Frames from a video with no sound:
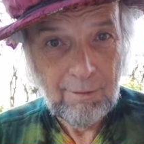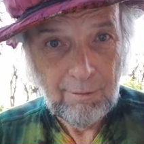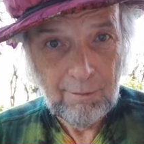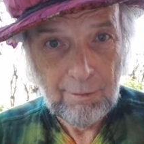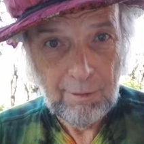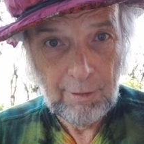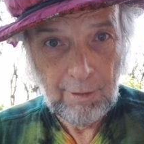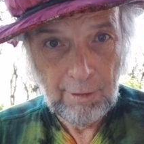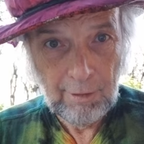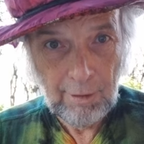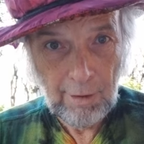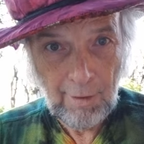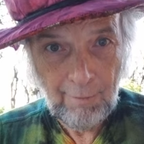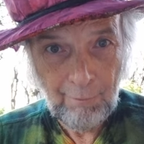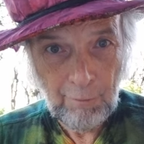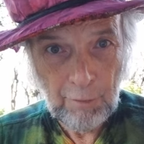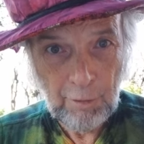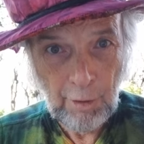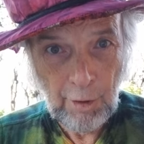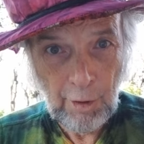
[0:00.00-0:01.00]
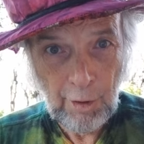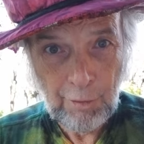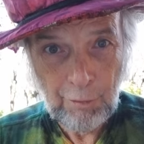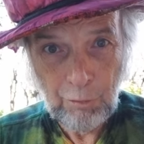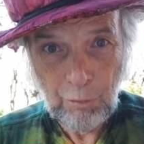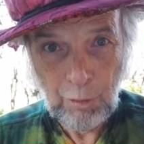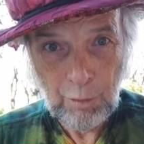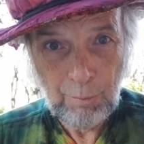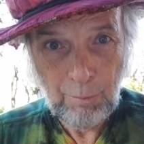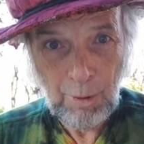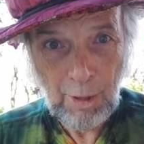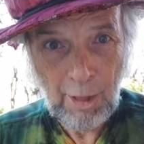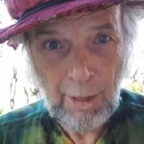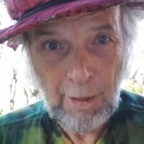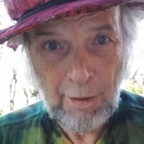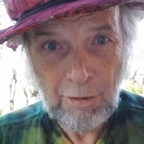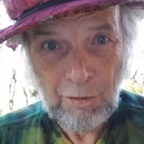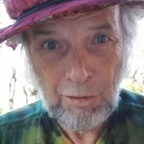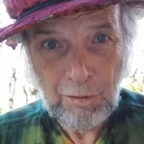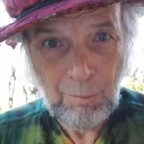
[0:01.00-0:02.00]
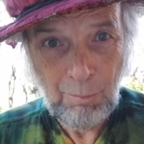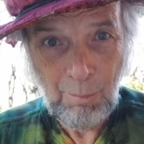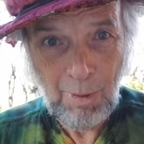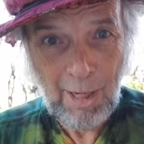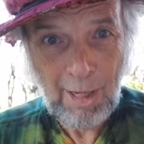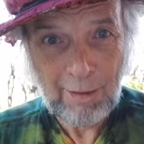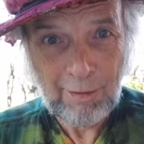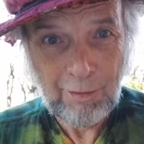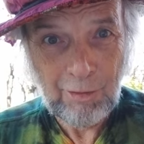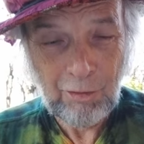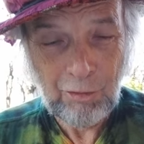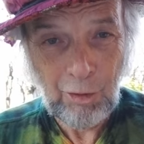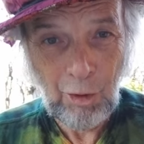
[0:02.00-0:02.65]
the 1100-page magnus